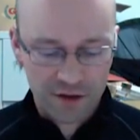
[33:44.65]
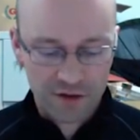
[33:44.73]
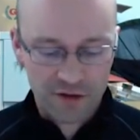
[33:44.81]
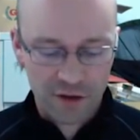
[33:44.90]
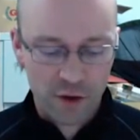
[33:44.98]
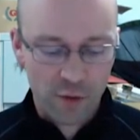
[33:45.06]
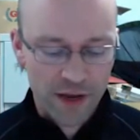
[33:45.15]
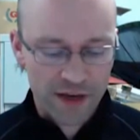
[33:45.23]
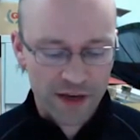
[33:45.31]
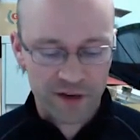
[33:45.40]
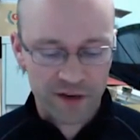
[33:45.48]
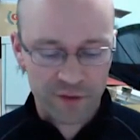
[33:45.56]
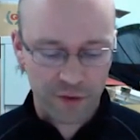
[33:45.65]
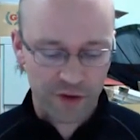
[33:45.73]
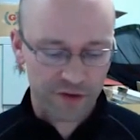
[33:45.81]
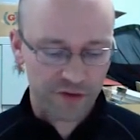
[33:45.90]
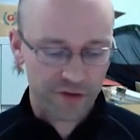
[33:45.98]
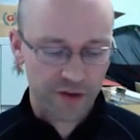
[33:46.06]
So what we did
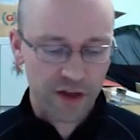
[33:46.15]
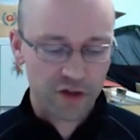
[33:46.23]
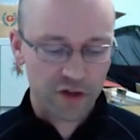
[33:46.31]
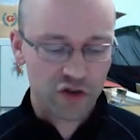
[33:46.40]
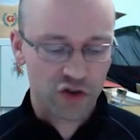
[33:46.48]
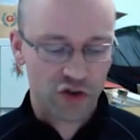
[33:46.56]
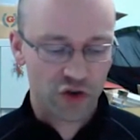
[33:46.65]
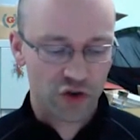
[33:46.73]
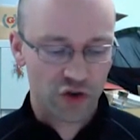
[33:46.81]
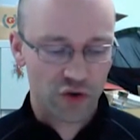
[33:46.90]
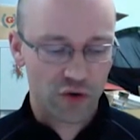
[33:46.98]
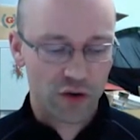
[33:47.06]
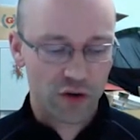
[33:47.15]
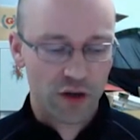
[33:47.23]
was to